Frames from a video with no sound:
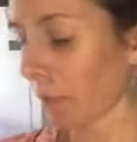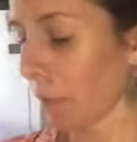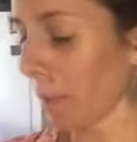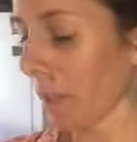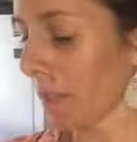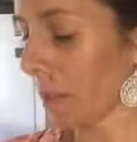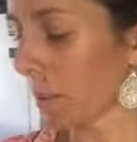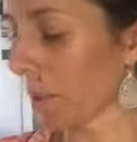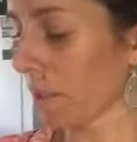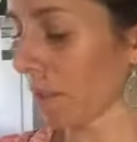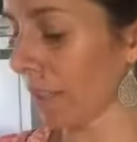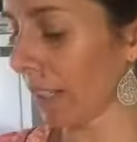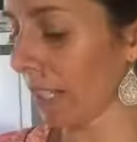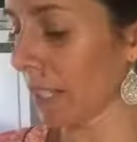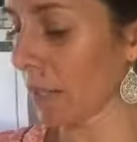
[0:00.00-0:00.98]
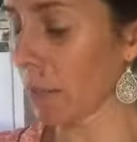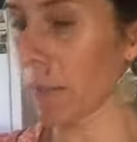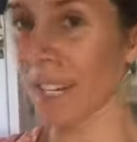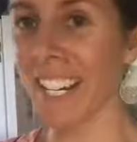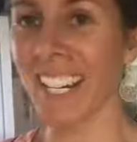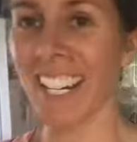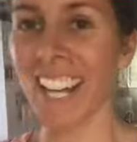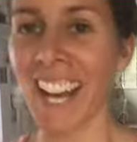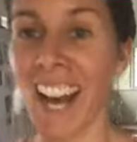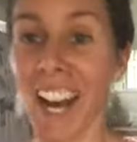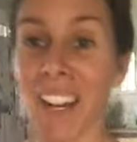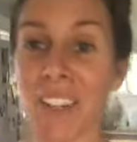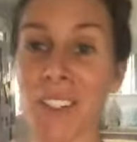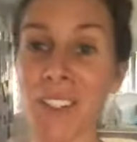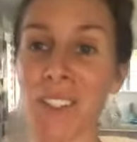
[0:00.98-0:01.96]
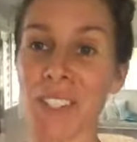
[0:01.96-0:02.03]
ones, which are really sweet.
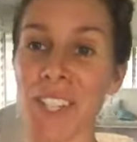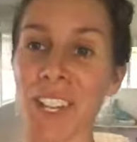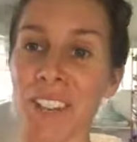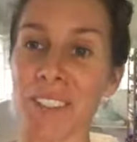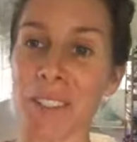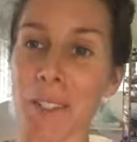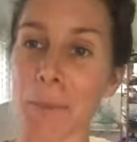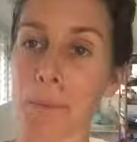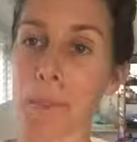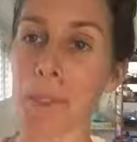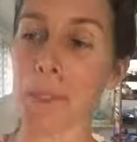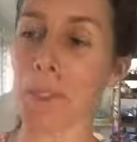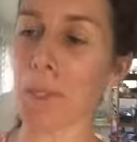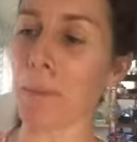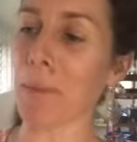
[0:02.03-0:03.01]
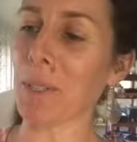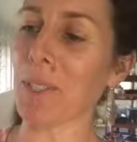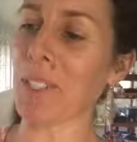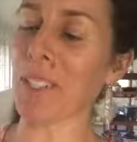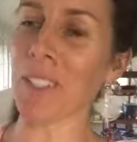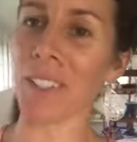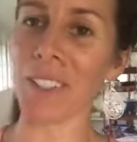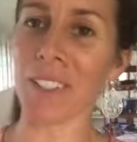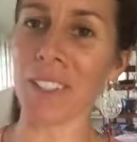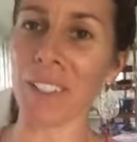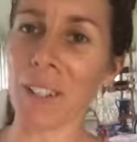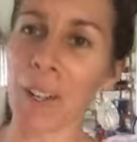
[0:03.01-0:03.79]
I also have some super cute